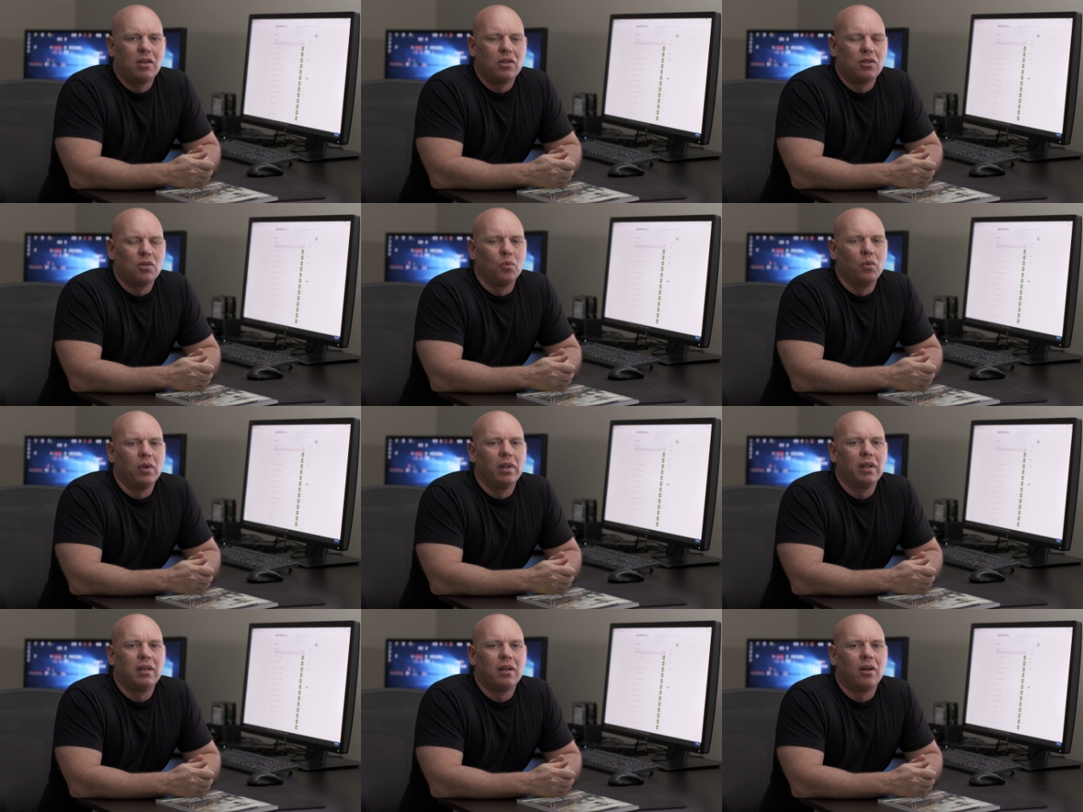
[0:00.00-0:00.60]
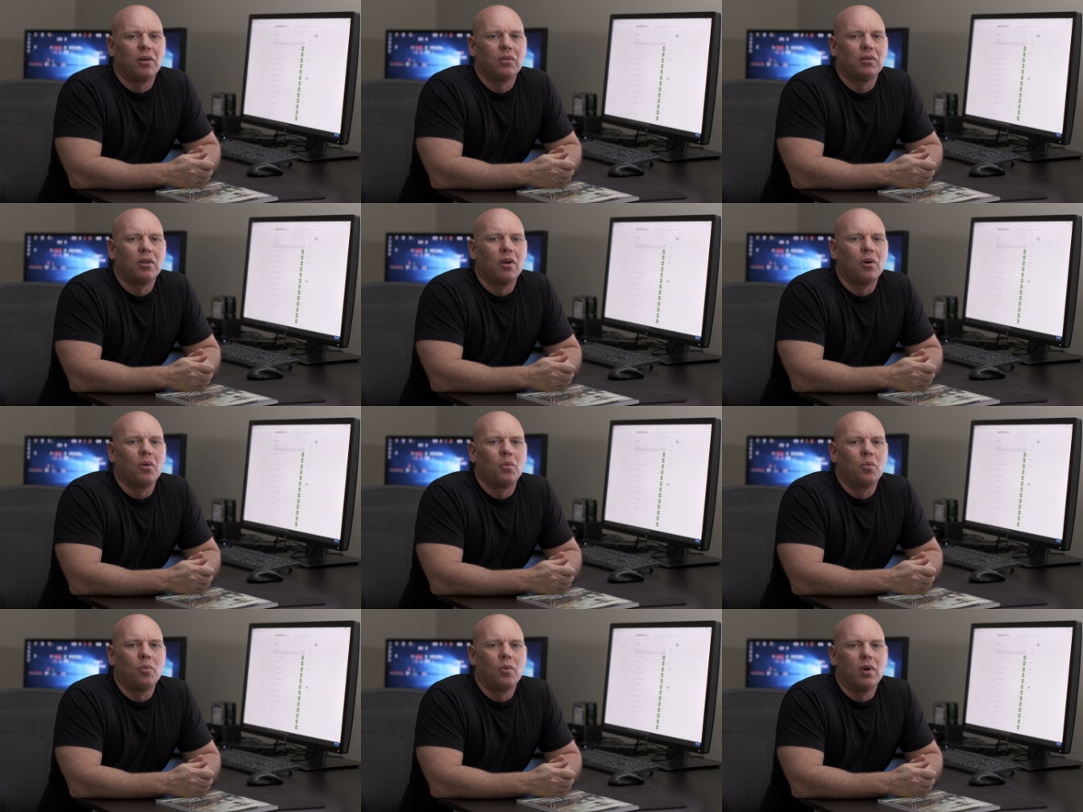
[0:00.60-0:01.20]
you really don't
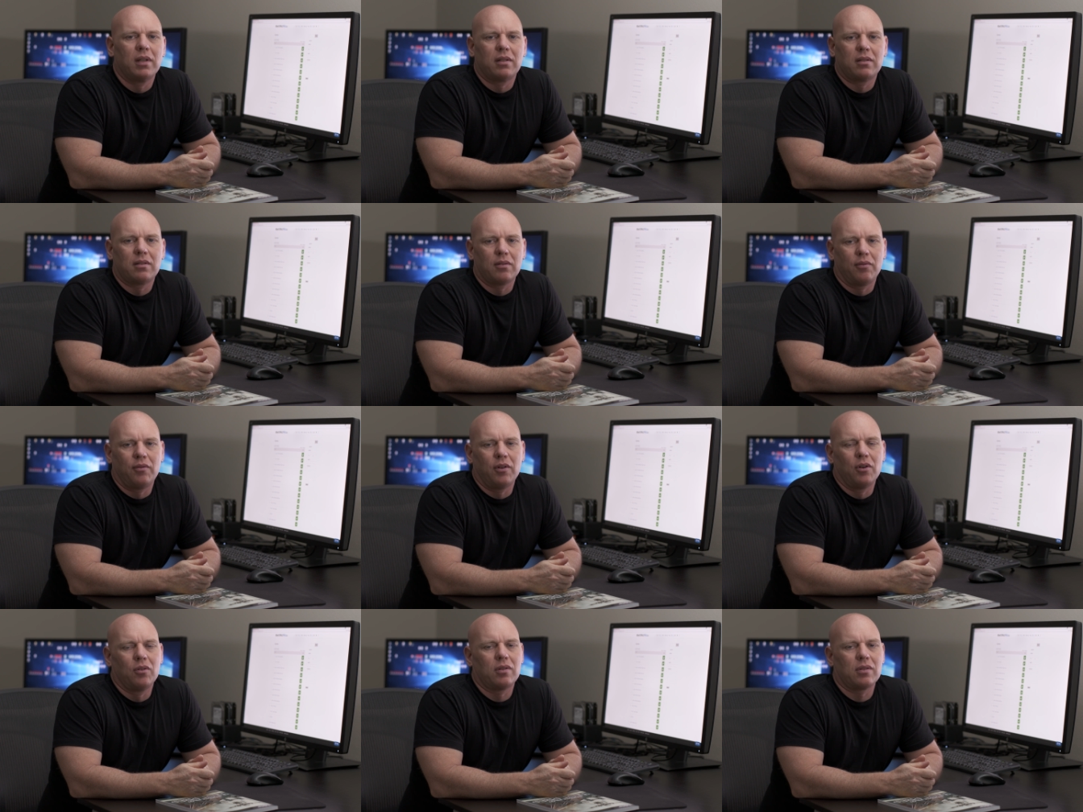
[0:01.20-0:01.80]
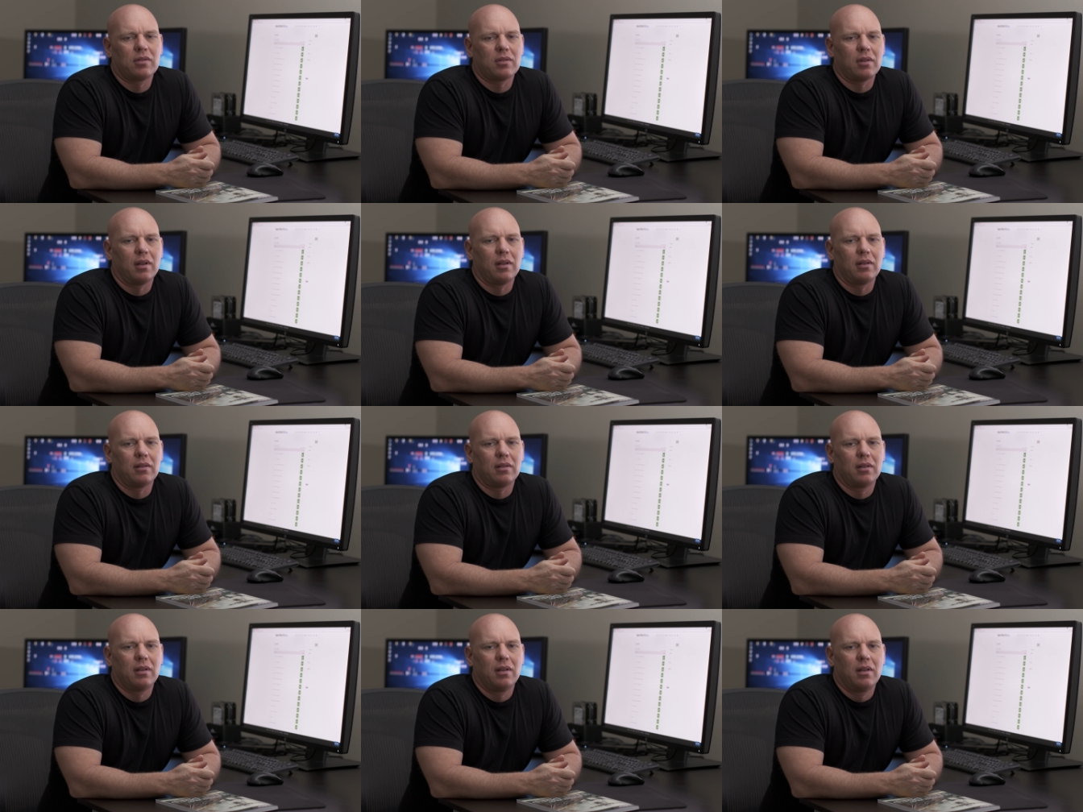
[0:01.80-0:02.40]
know what to focus
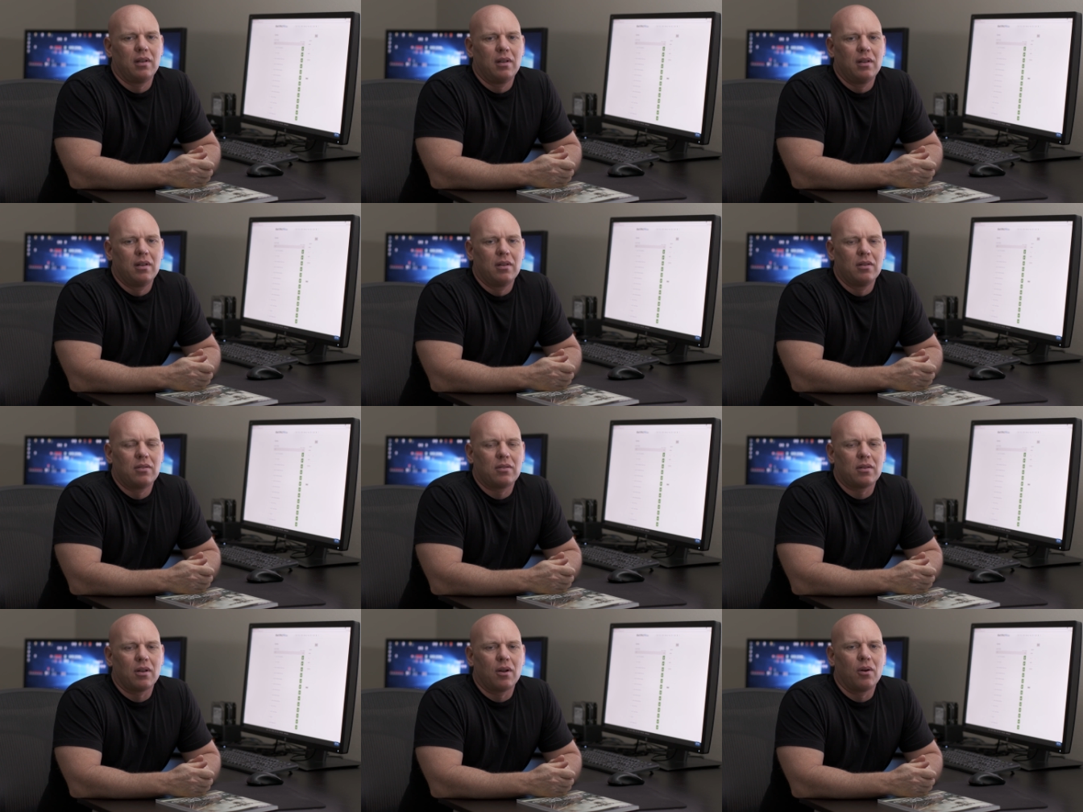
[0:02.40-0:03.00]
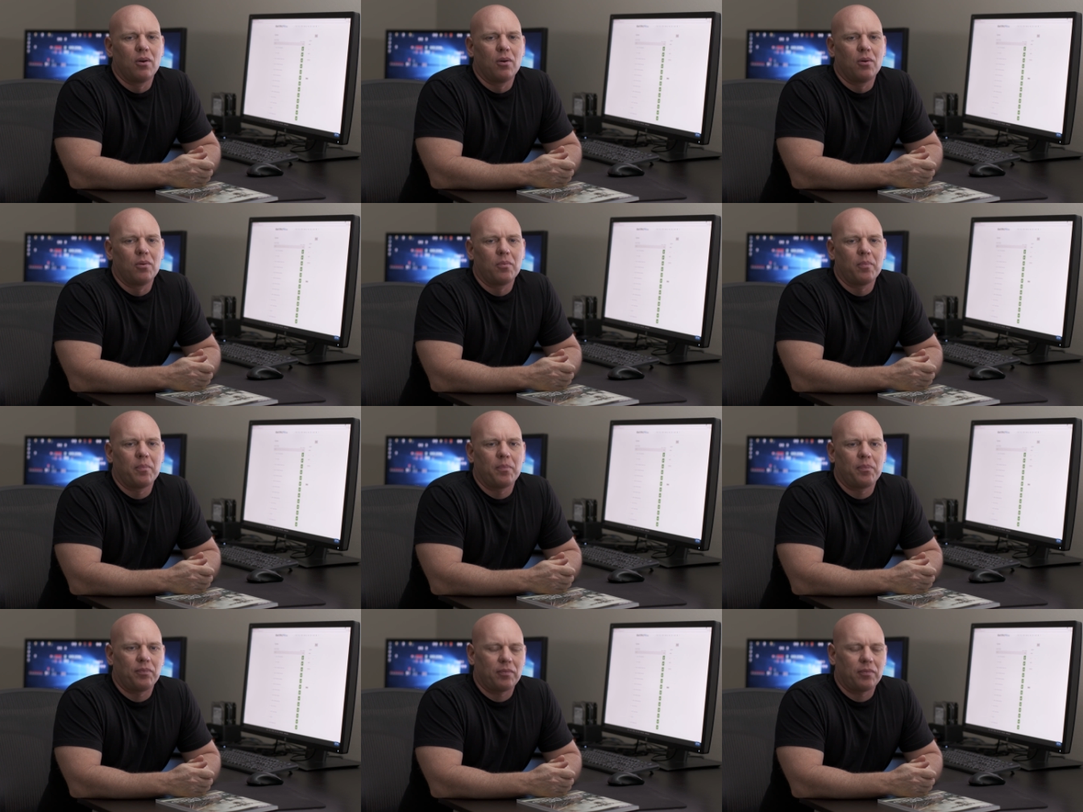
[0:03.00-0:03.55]
on. So,